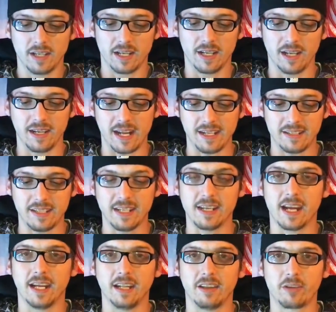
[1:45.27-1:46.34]
uh, in
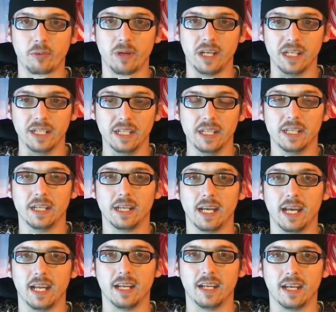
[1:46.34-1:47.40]
1993
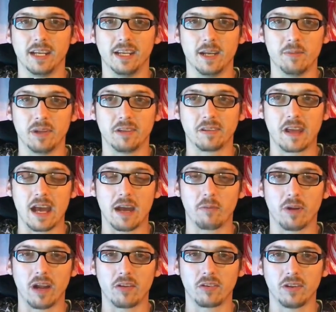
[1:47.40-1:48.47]
and uh, him and Scott
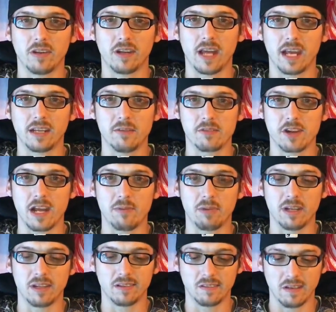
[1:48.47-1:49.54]
were actually the tag team
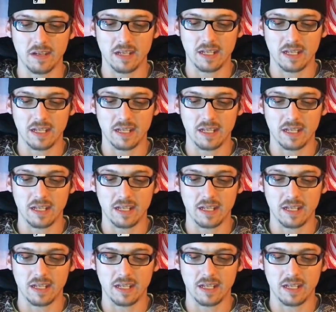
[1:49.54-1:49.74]
champions.